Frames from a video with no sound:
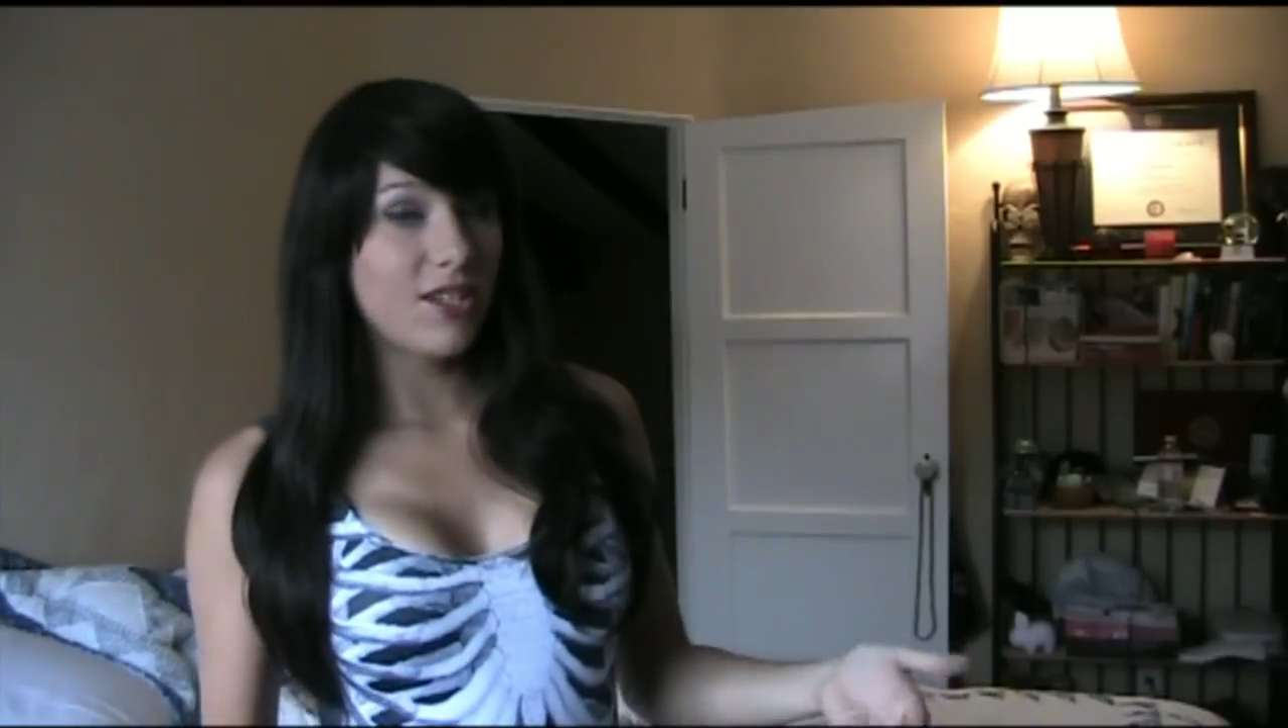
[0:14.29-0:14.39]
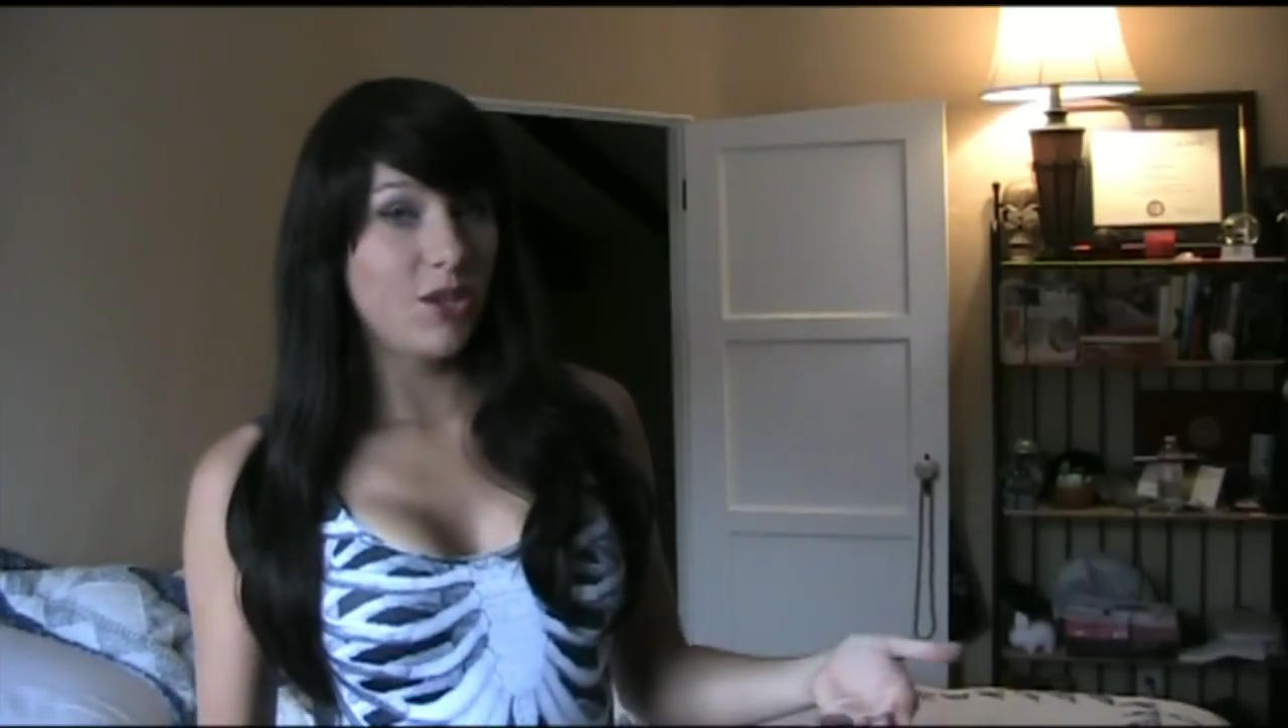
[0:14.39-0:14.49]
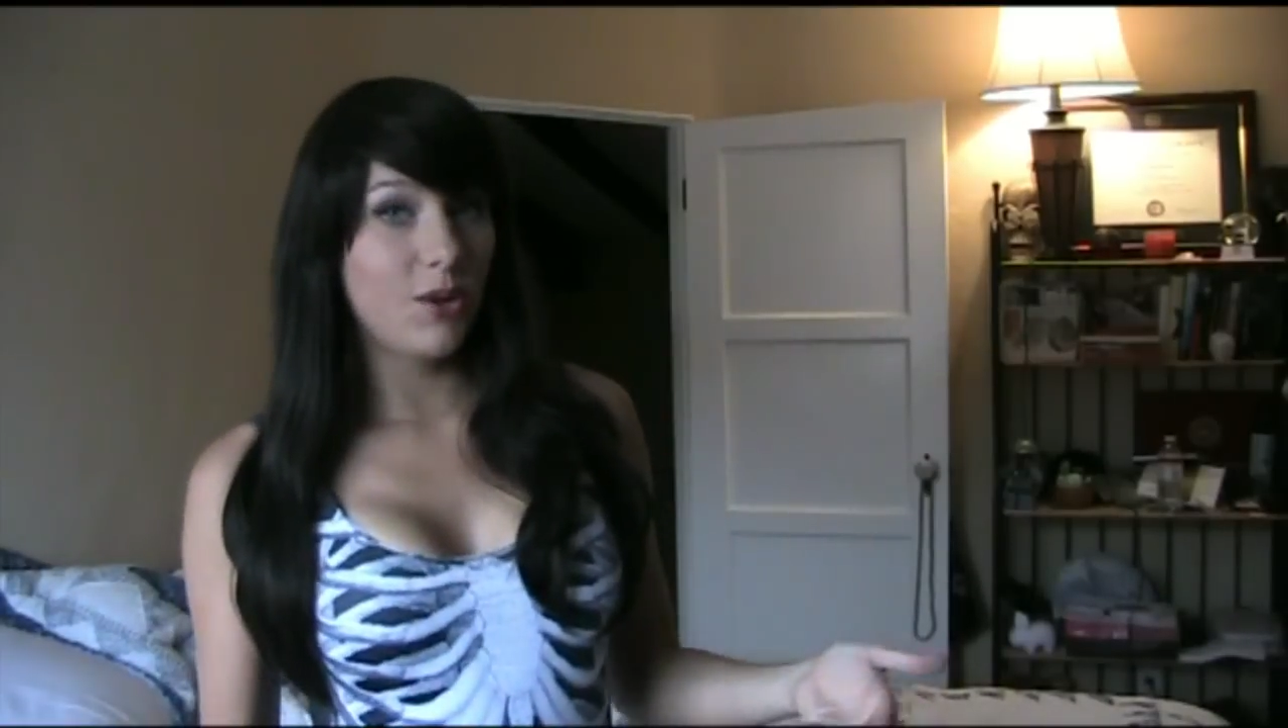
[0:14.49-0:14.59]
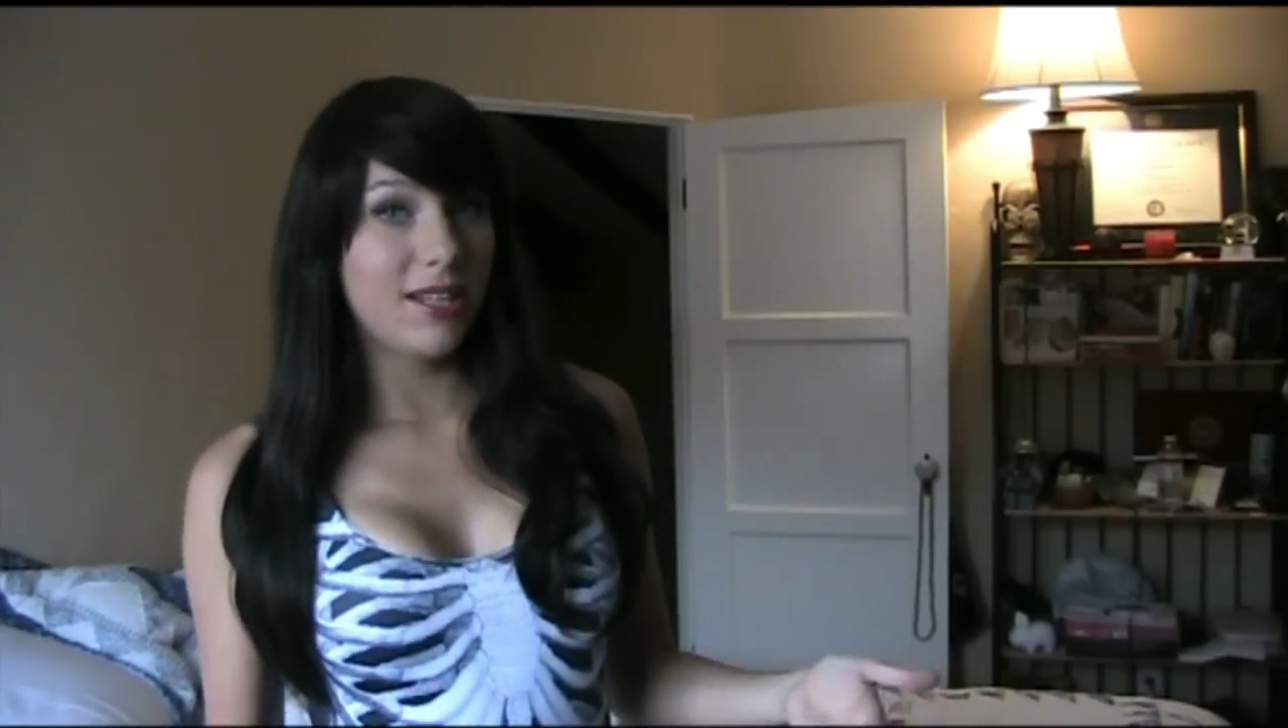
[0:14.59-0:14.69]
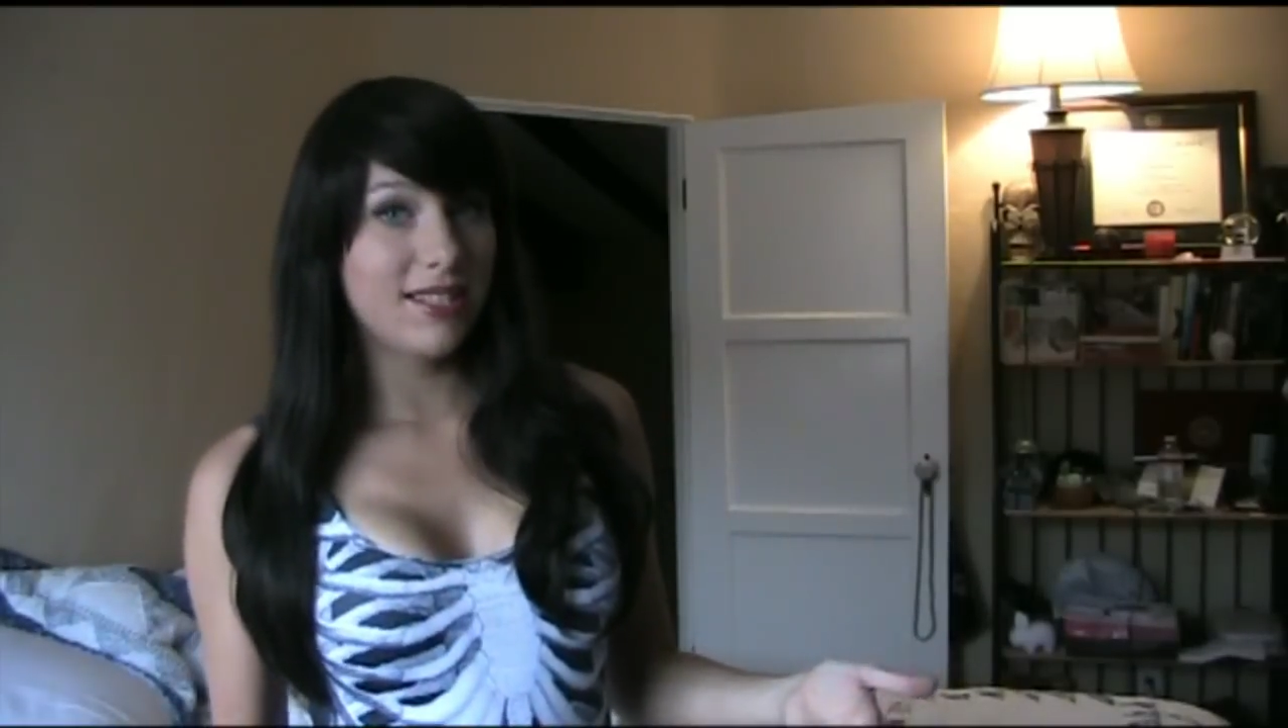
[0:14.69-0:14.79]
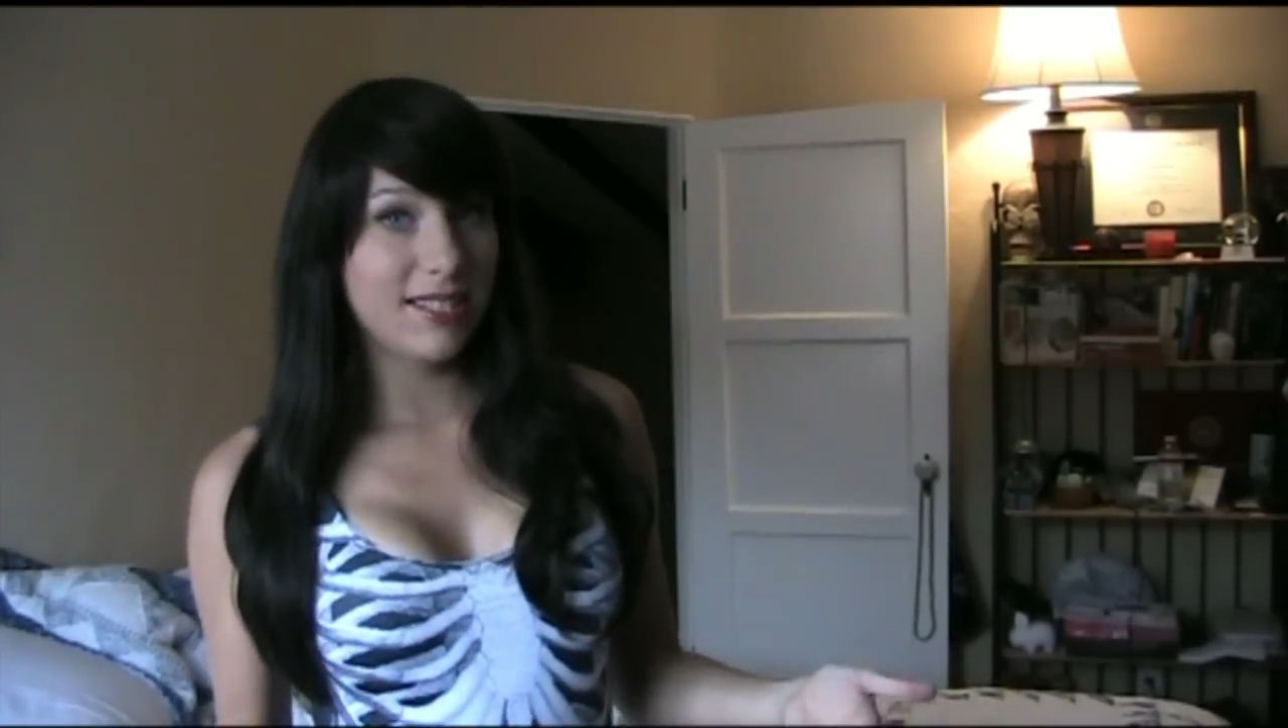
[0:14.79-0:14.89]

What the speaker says: as you can